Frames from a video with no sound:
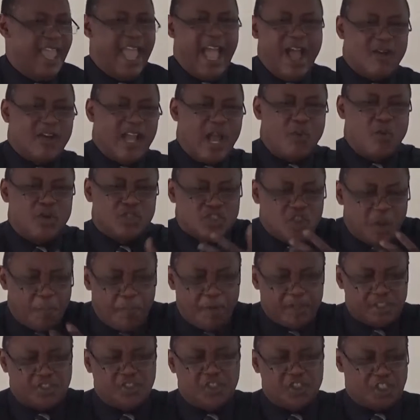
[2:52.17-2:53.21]
How can we
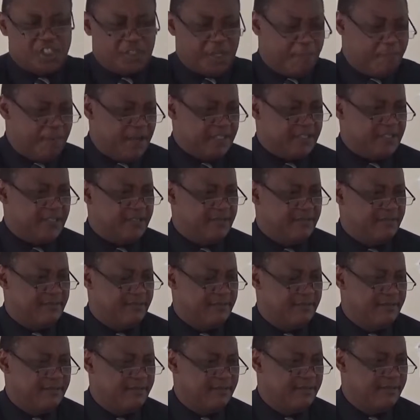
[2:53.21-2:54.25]
support such a person?
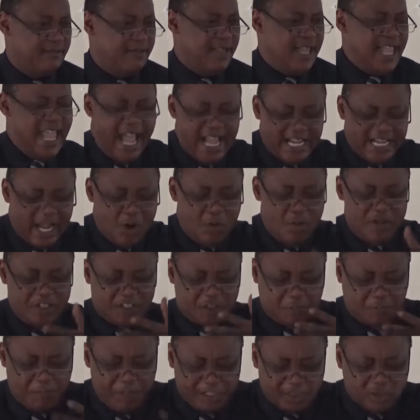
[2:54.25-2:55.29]
How can we
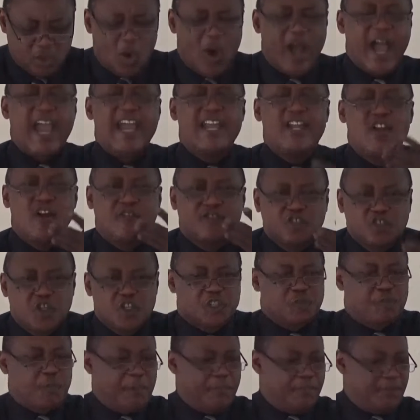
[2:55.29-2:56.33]
speak so highly of
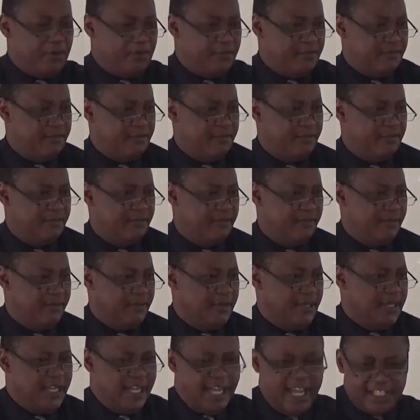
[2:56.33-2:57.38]
such people?
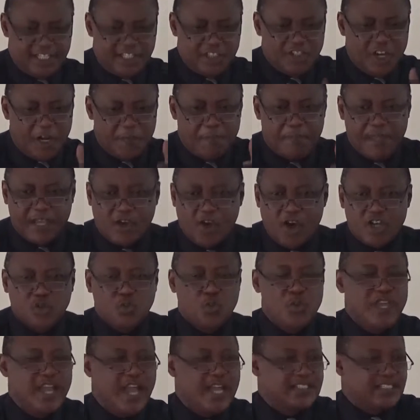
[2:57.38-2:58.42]
Is it not because
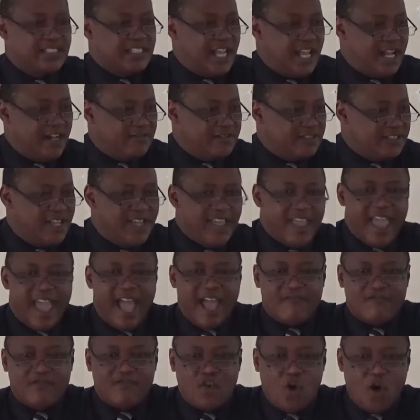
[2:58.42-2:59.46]
we ourselves
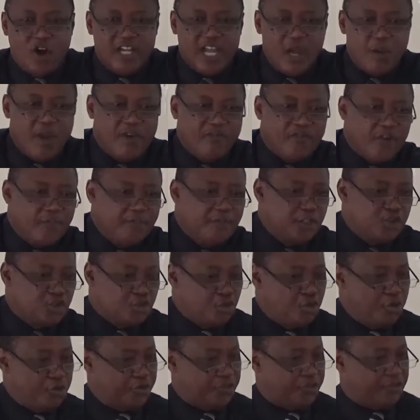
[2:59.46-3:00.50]
have gone away from the
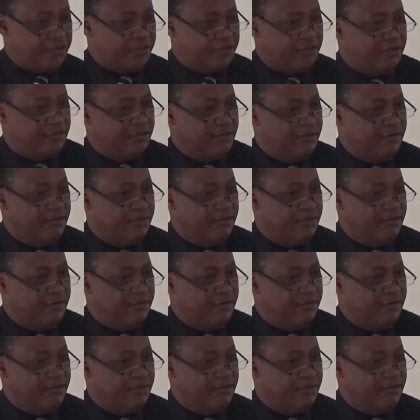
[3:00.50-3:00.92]
truth?